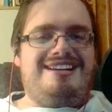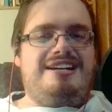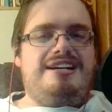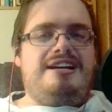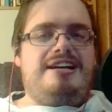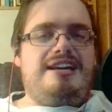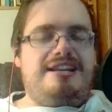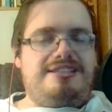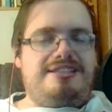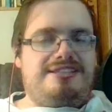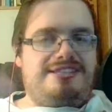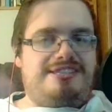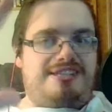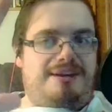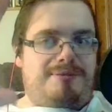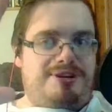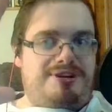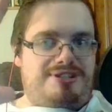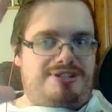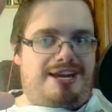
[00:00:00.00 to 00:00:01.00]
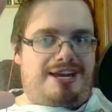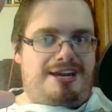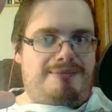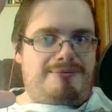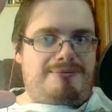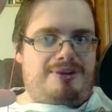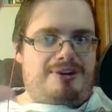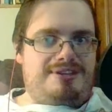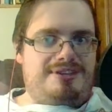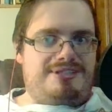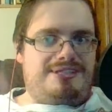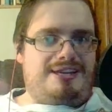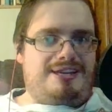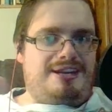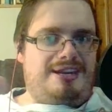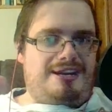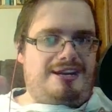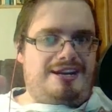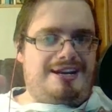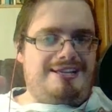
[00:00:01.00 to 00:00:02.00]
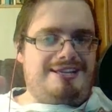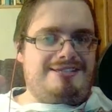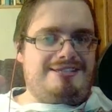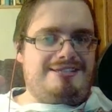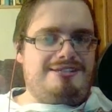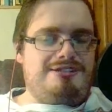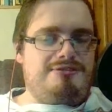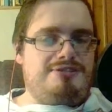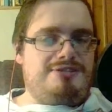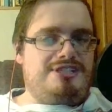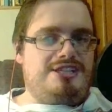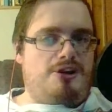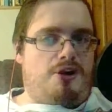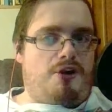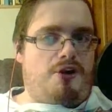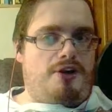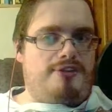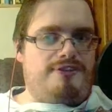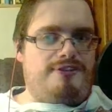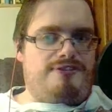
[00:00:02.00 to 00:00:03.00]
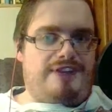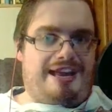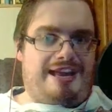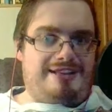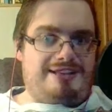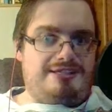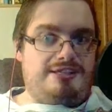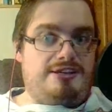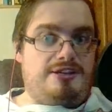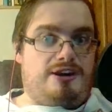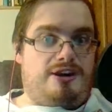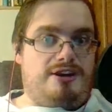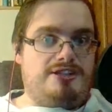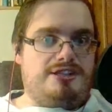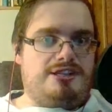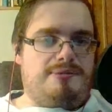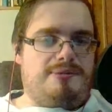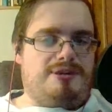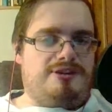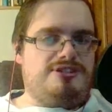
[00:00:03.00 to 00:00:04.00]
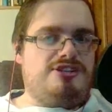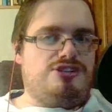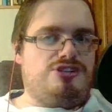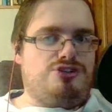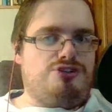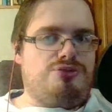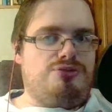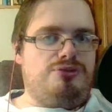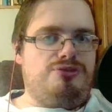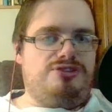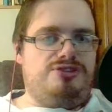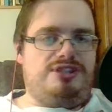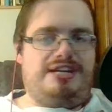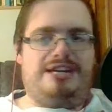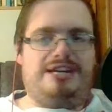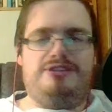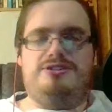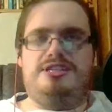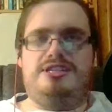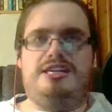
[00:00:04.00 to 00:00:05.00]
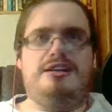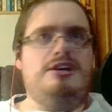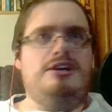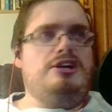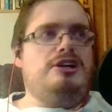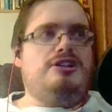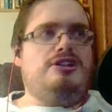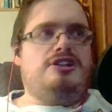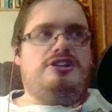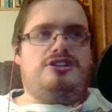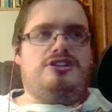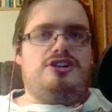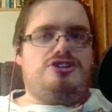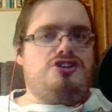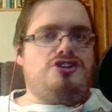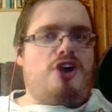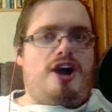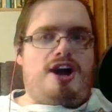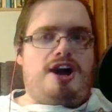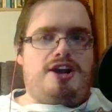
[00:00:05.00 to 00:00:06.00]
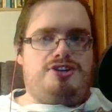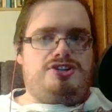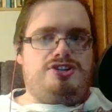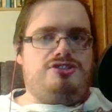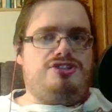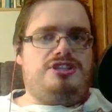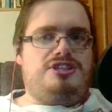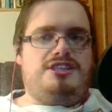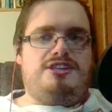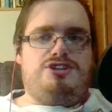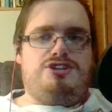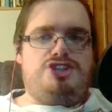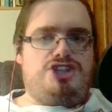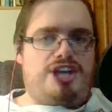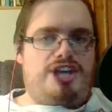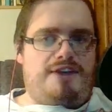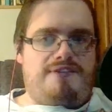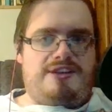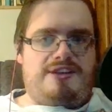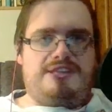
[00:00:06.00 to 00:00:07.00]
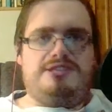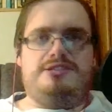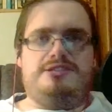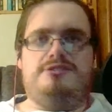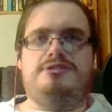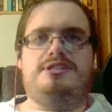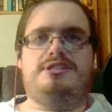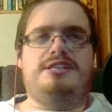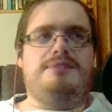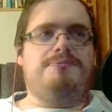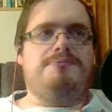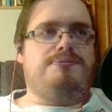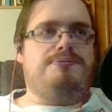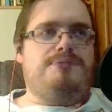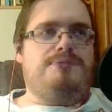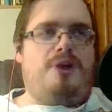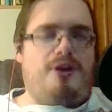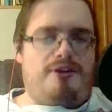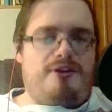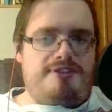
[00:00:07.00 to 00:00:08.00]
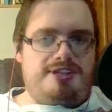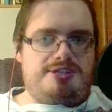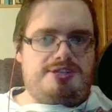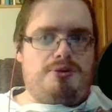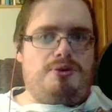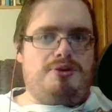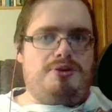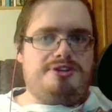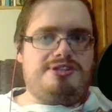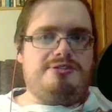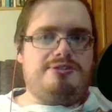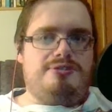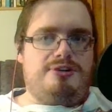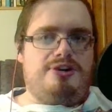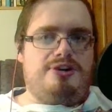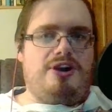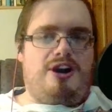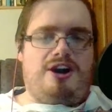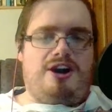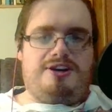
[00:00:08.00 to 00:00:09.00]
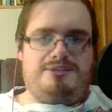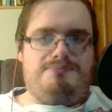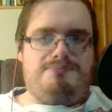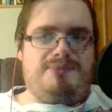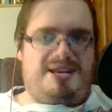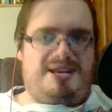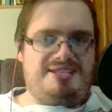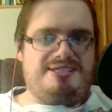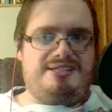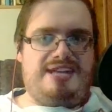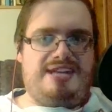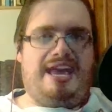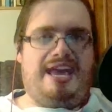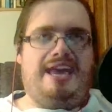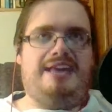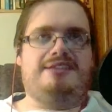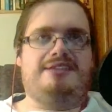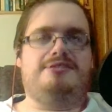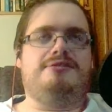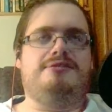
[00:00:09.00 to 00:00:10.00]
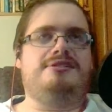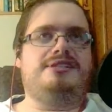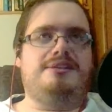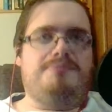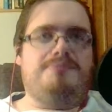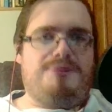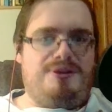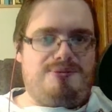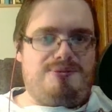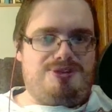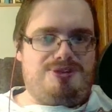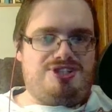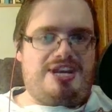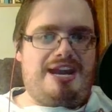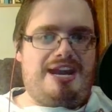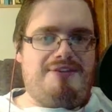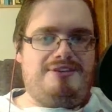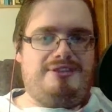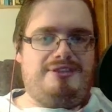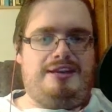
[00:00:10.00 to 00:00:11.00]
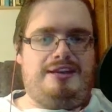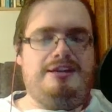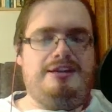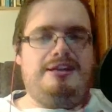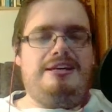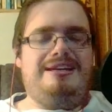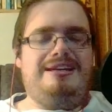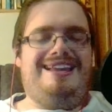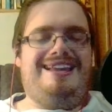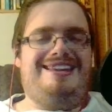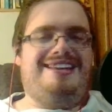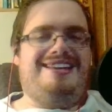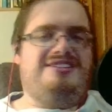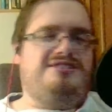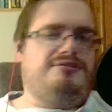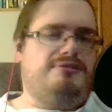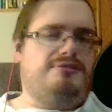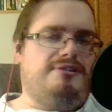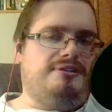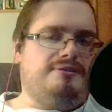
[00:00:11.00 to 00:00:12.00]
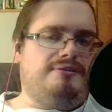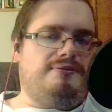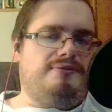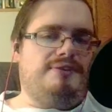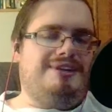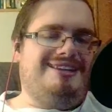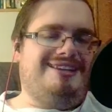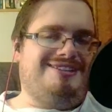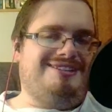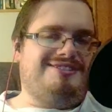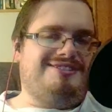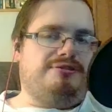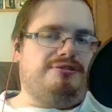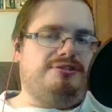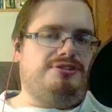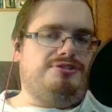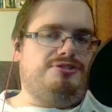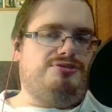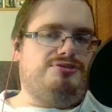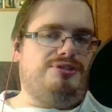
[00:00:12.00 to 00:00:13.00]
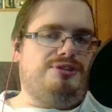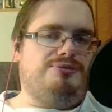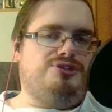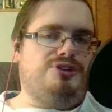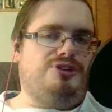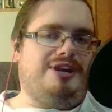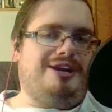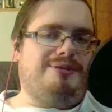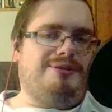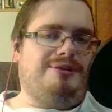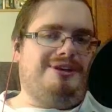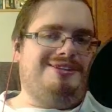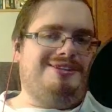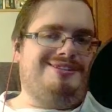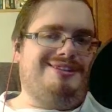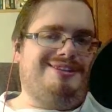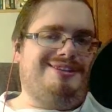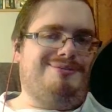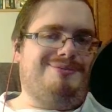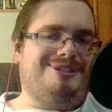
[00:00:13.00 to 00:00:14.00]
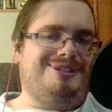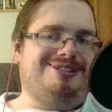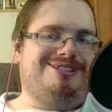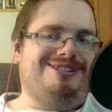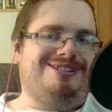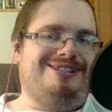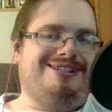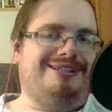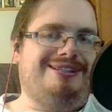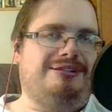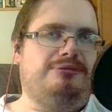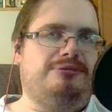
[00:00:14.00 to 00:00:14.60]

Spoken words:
In summertime, on Sunday nights, you see all the fancy cars come out because it's cruise night. You see the Dodge, you see the Chevys, you see all these old school cars, Mustangs. You see pretty much everything. And yes, there is street drag racing in my city.